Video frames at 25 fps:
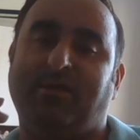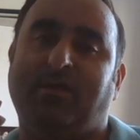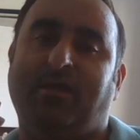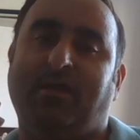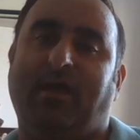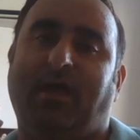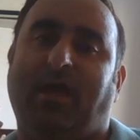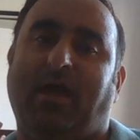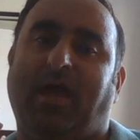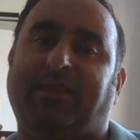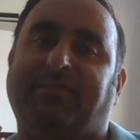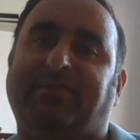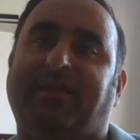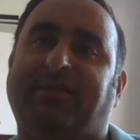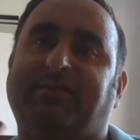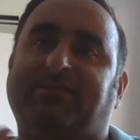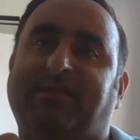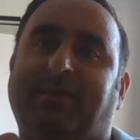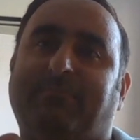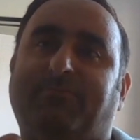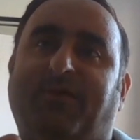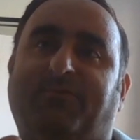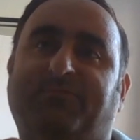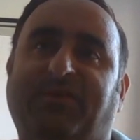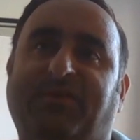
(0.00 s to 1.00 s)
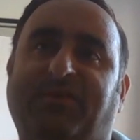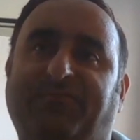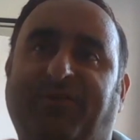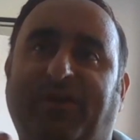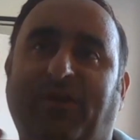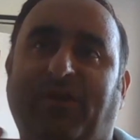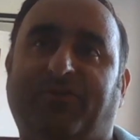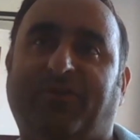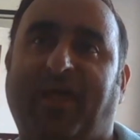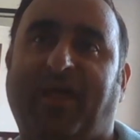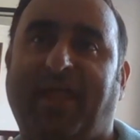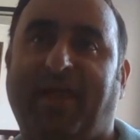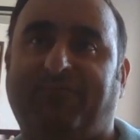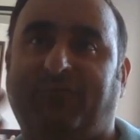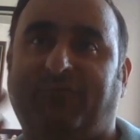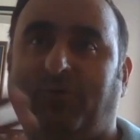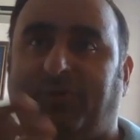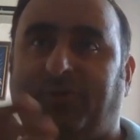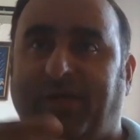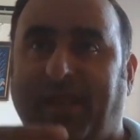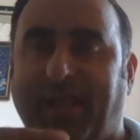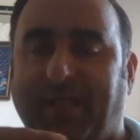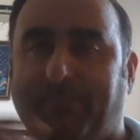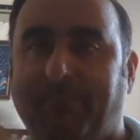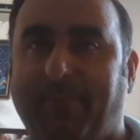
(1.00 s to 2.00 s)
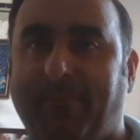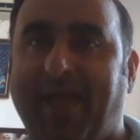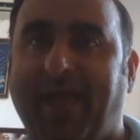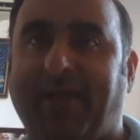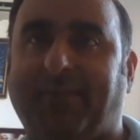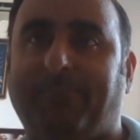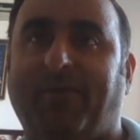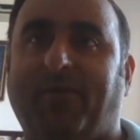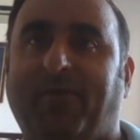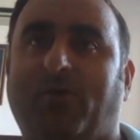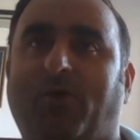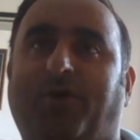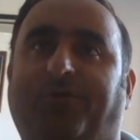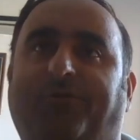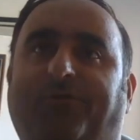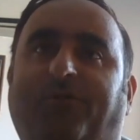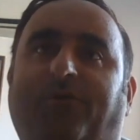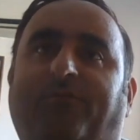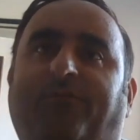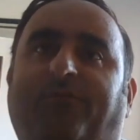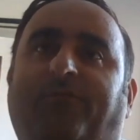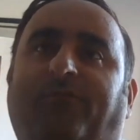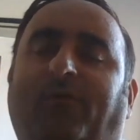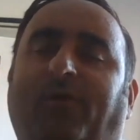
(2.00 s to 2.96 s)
and then some of the videos I have to take back because of